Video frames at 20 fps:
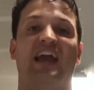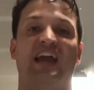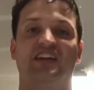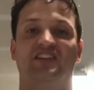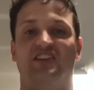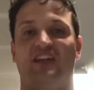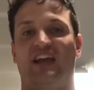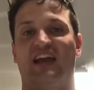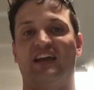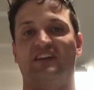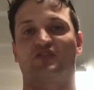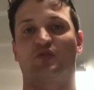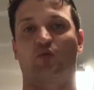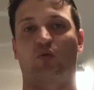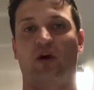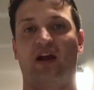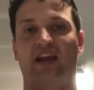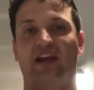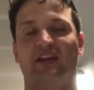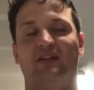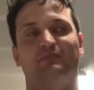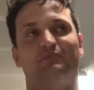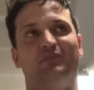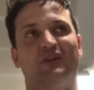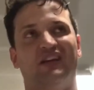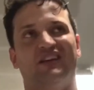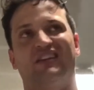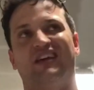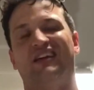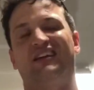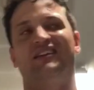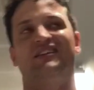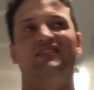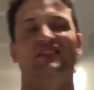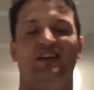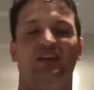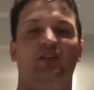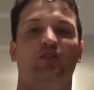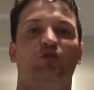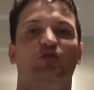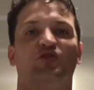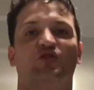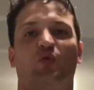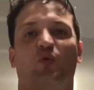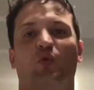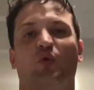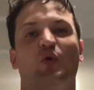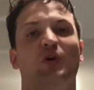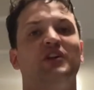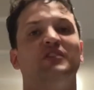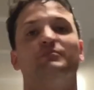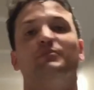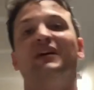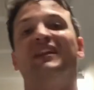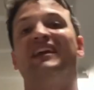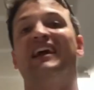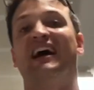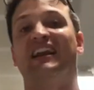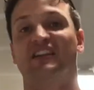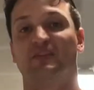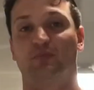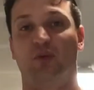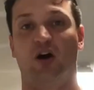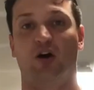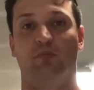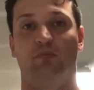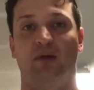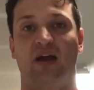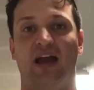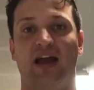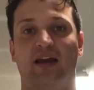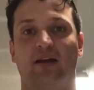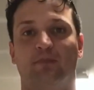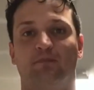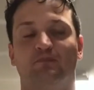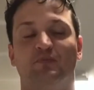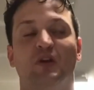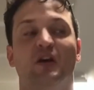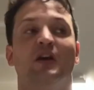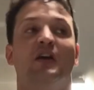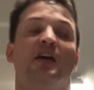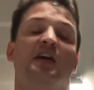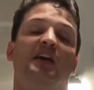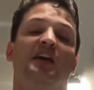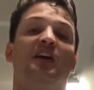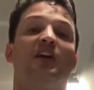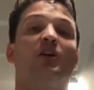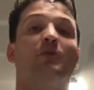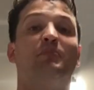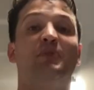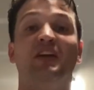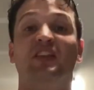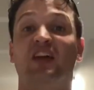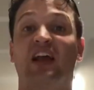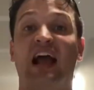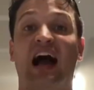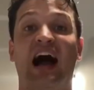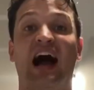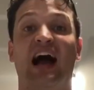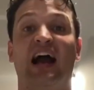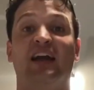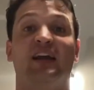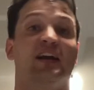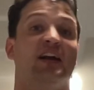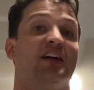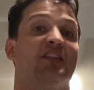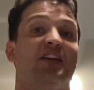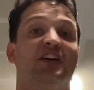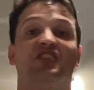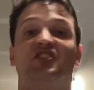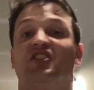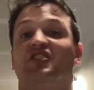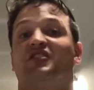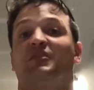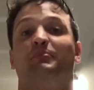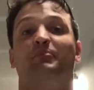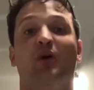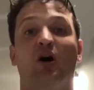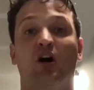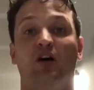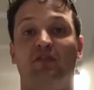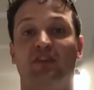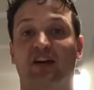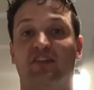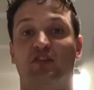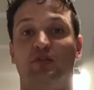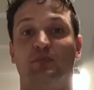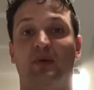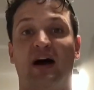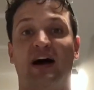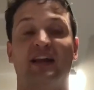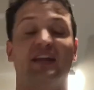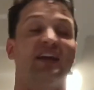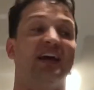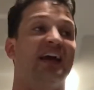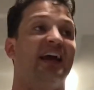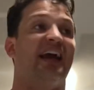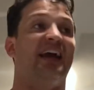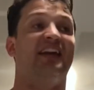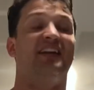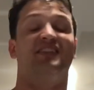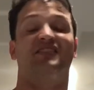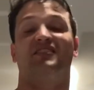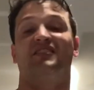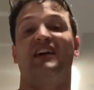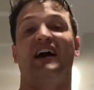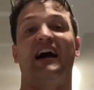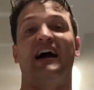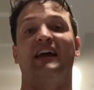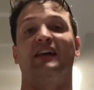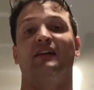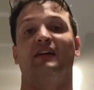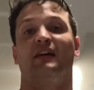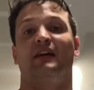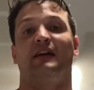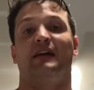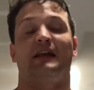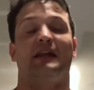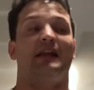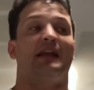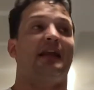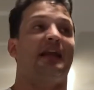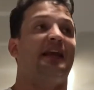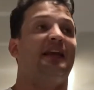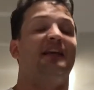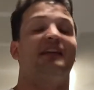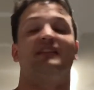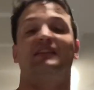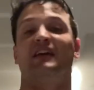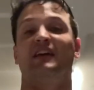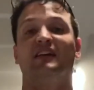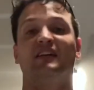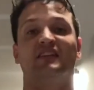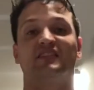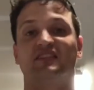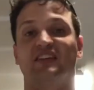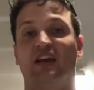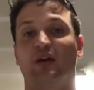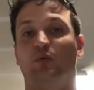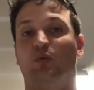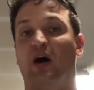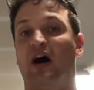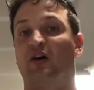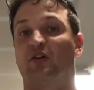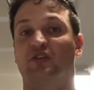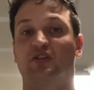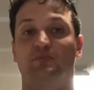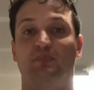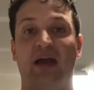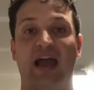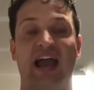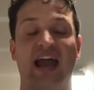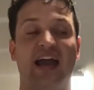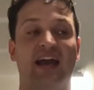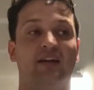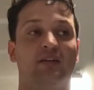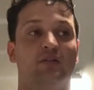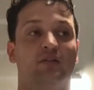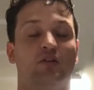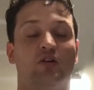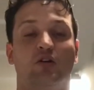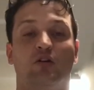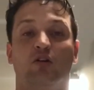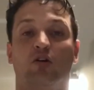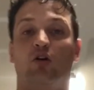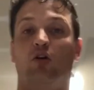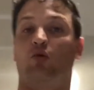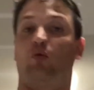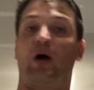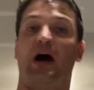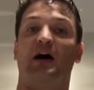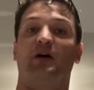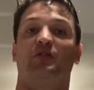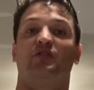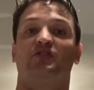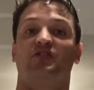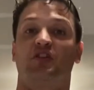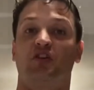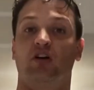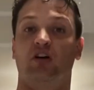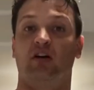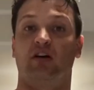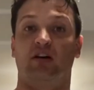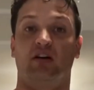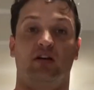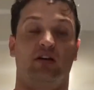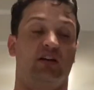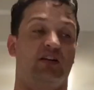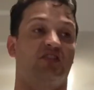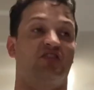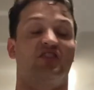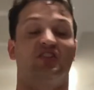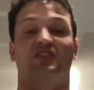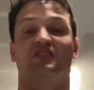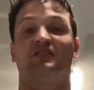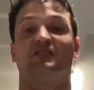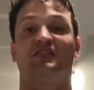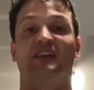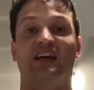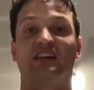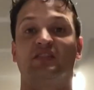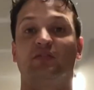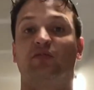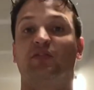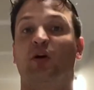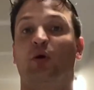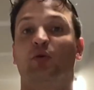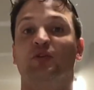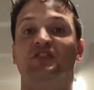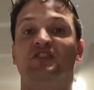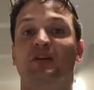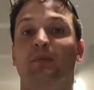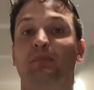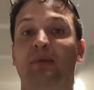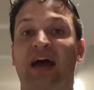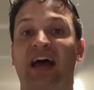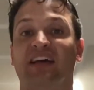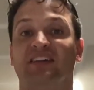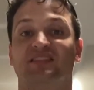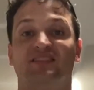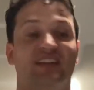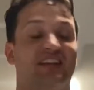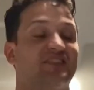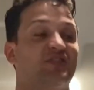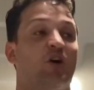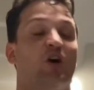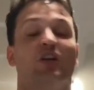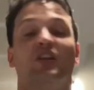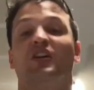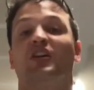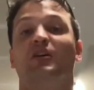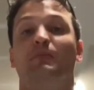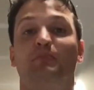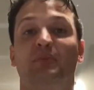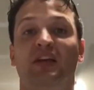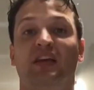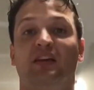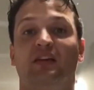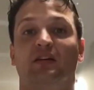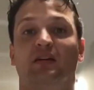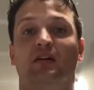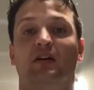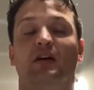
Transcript: AJ has a reign, being that he did lose to Ruiz, but he got his belt back. He could be the guy that's just above everybody, and it's not anything to say Wilder's bad or Wilder's good. It's just Tyson Fury's the best. That's all it could be.